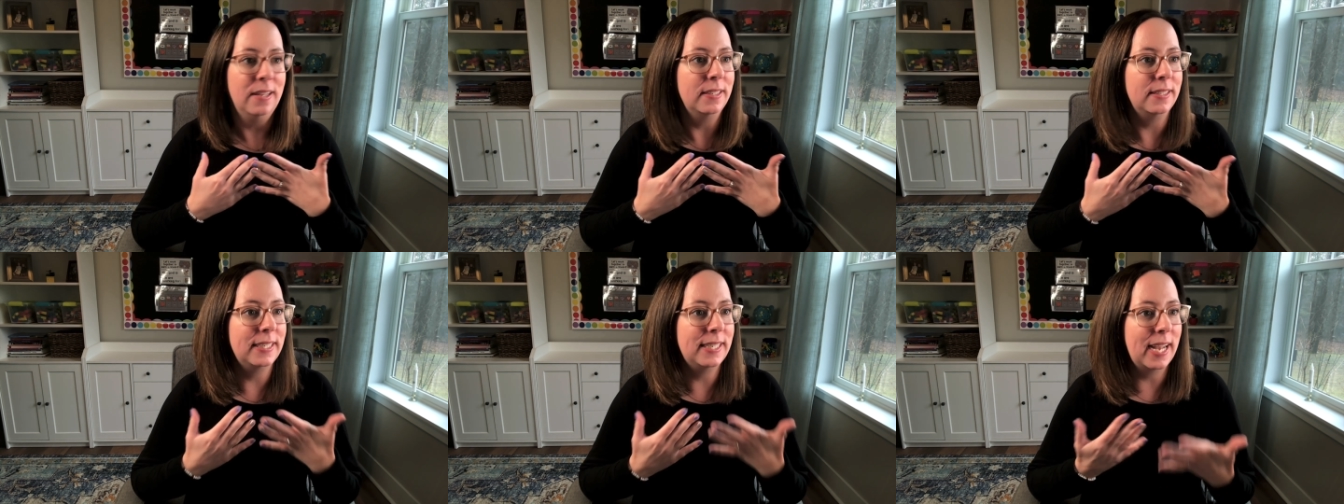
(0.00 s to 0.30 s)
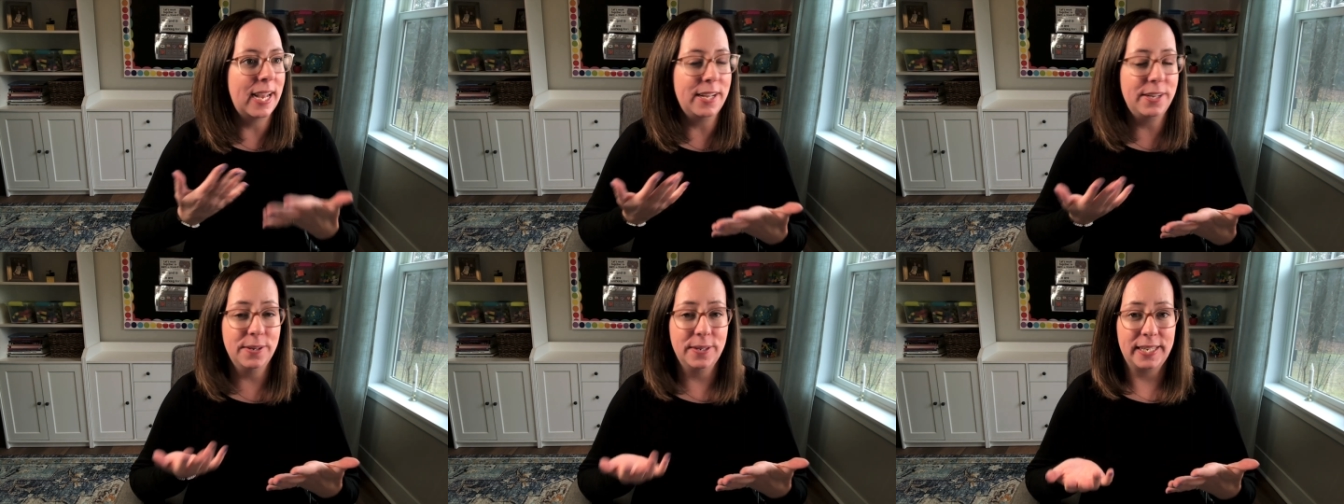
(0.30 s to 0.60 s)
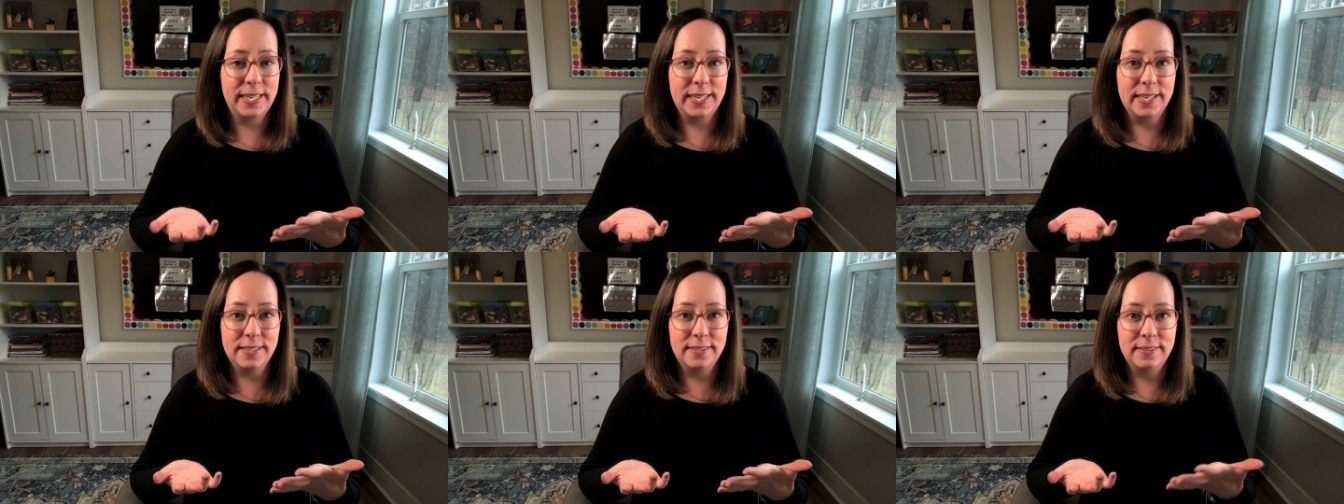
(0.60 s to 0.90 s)
to get your
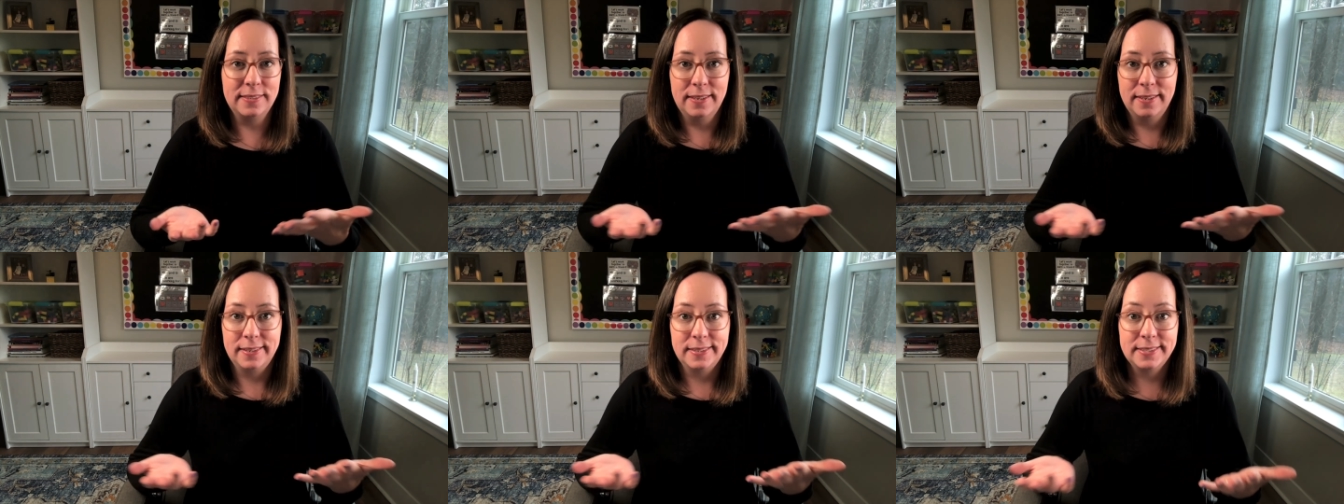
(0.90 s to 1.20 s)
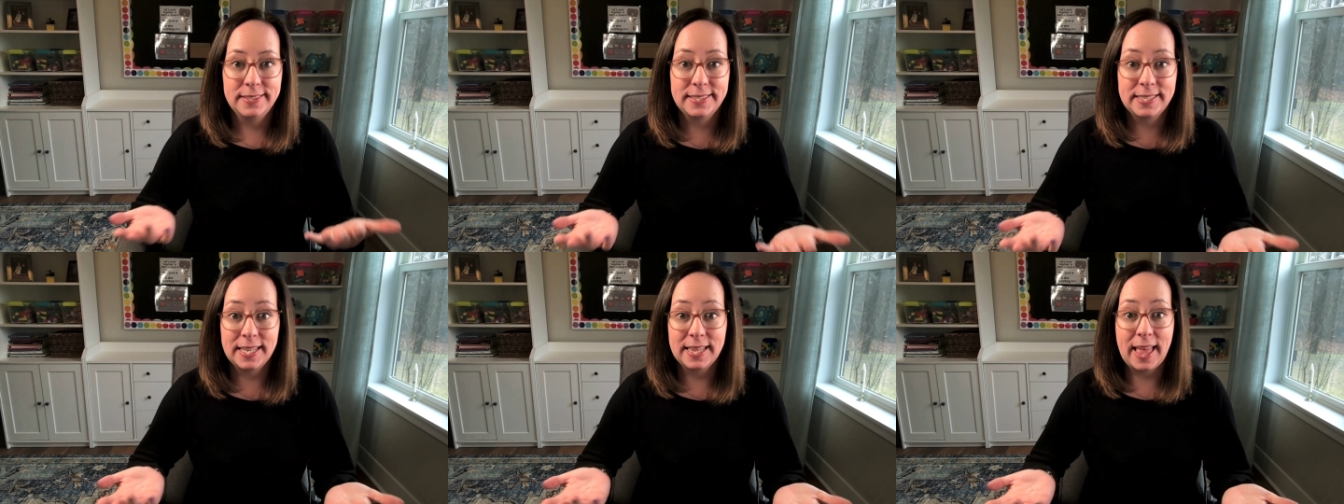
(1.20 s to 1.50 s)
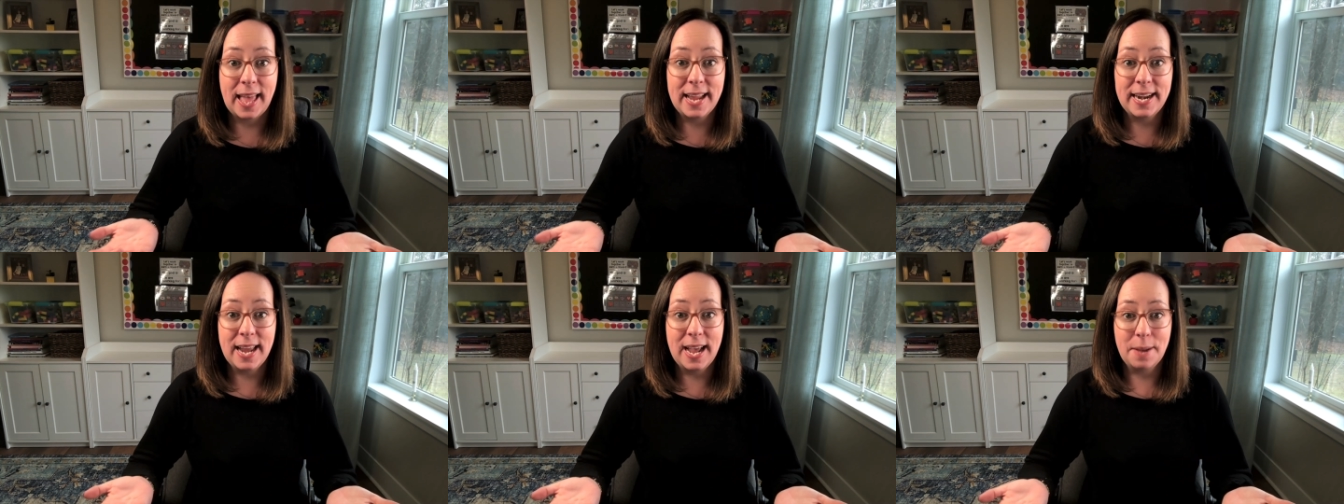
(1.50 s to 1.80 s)
kids to
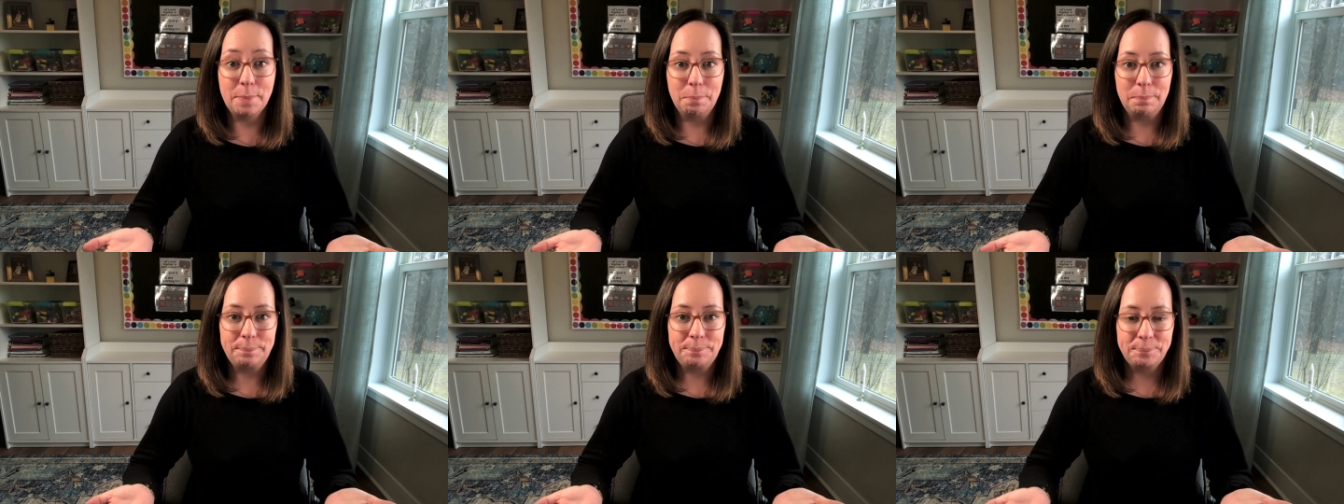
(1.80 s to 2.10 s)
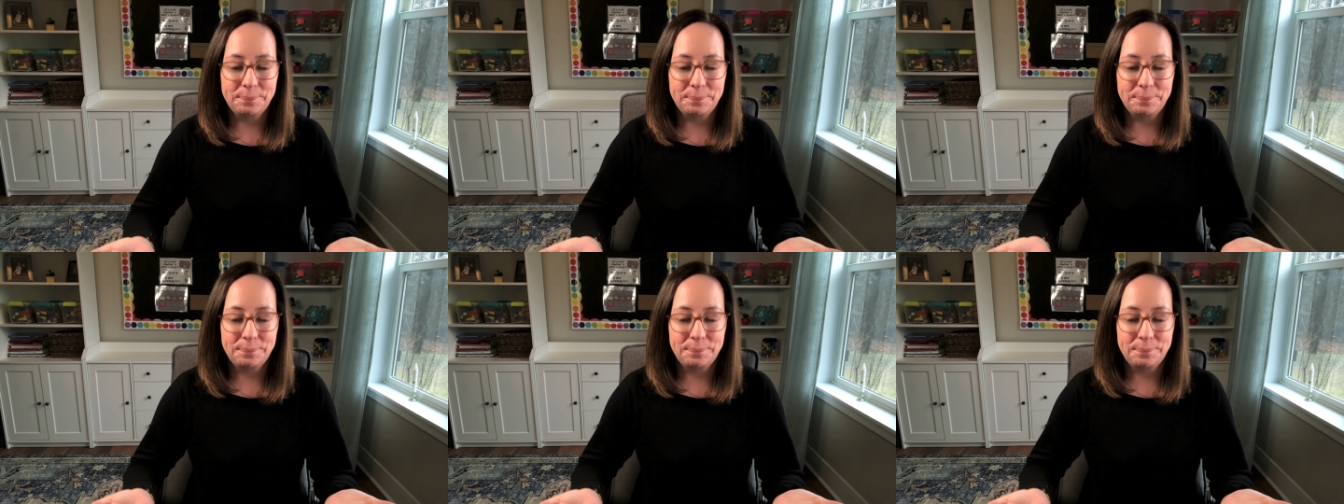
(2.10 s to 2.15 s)
line up.